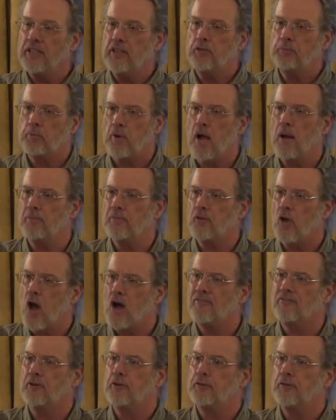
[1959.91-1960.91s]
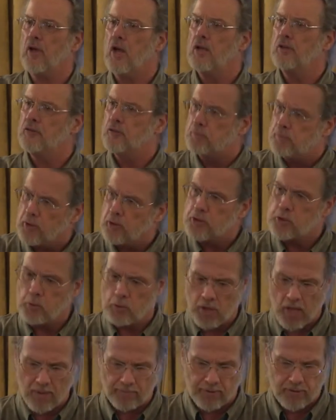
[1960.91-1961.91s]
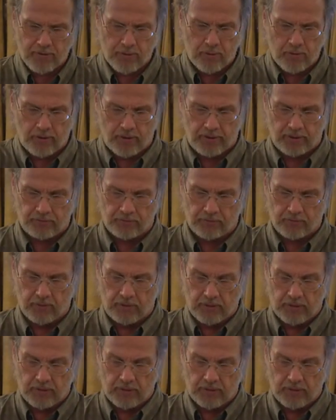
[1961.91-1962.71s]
these problems offers spiritual opportunities.